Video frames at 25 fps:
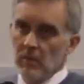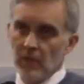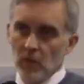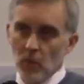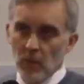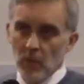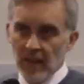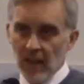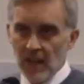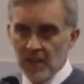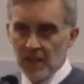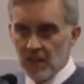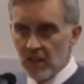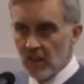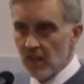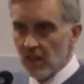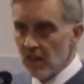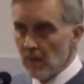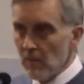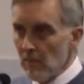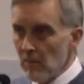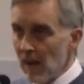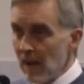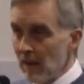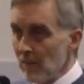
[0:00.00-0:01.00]
Before we get to
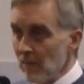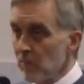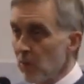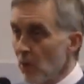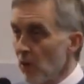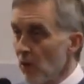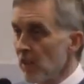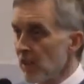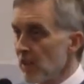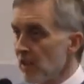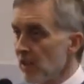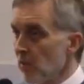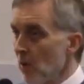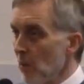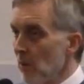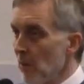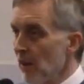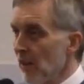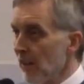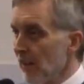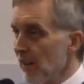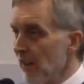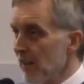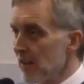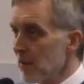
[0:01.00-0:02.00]
the main point of what
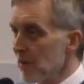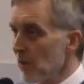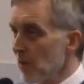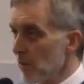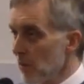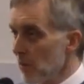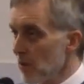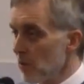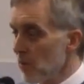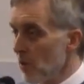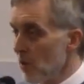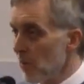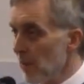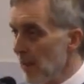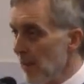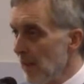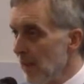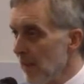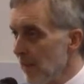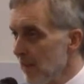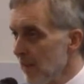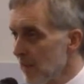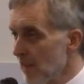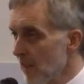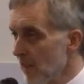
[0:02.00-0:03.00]
we're looking at this morning, which will
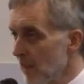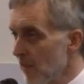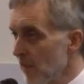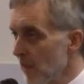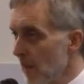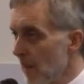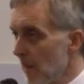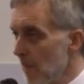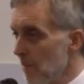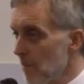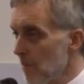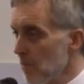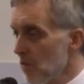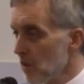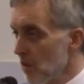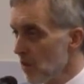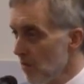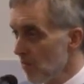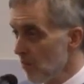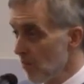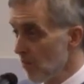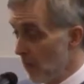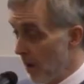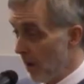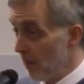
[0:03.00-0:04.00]
be sort of,
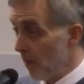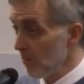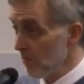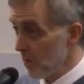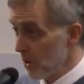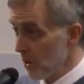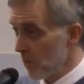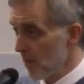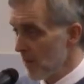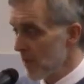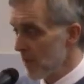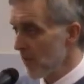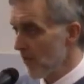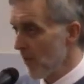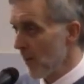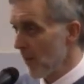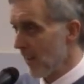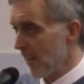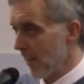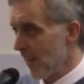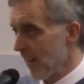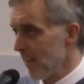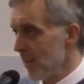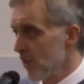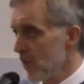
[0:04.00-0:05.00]
well,
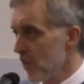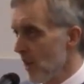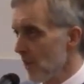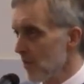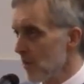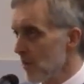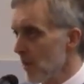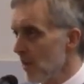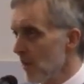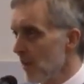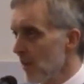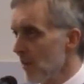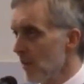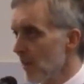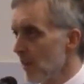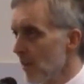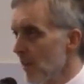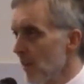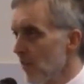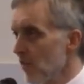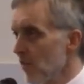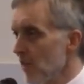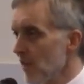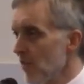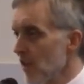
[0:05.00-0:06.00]
specifically chapter
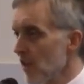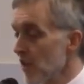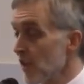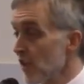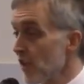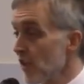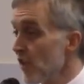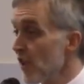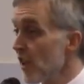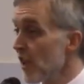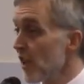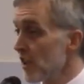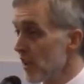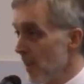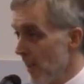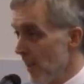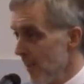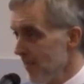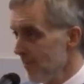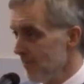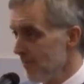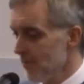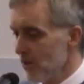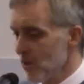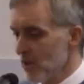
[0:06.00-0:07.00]
3, verse
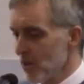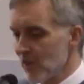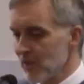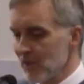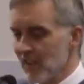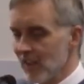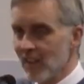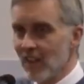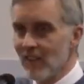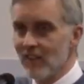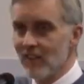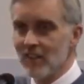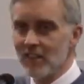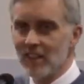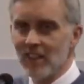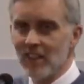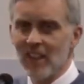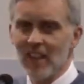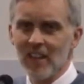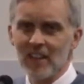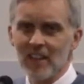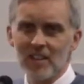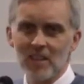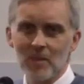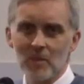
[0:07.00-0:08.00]
30, which I was encouraged
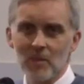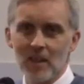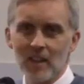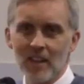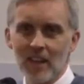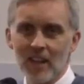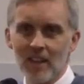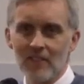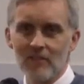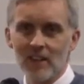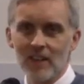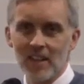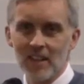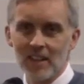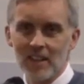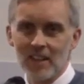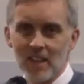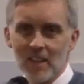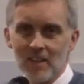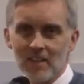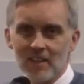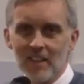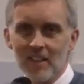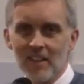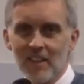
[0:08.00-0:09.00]
to hear someone read in
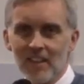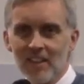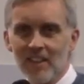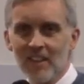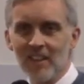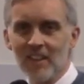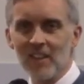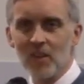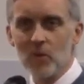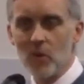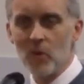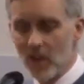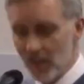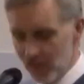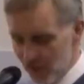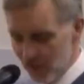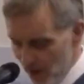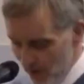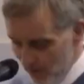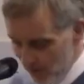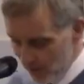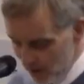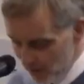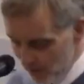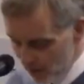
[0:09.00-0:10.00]
their quiet
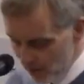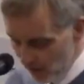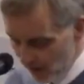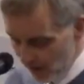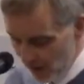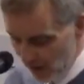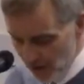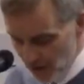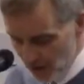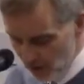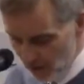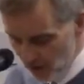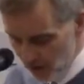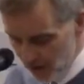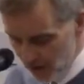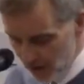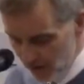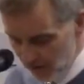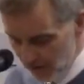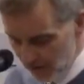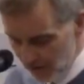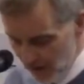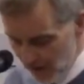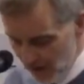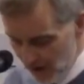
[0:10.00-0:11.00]
time this morning, I just want
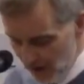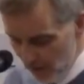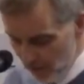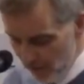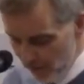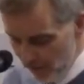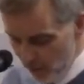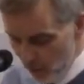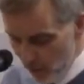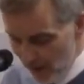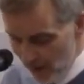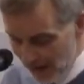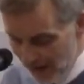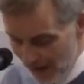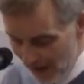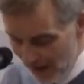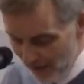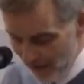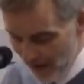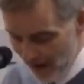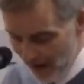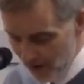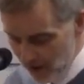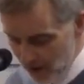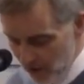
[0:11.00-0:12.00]
to, before we
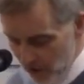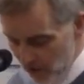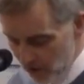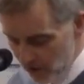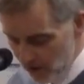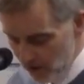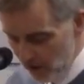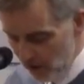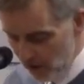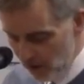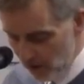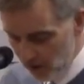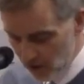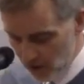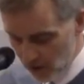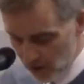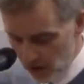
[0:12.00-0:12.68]
get there, I just want to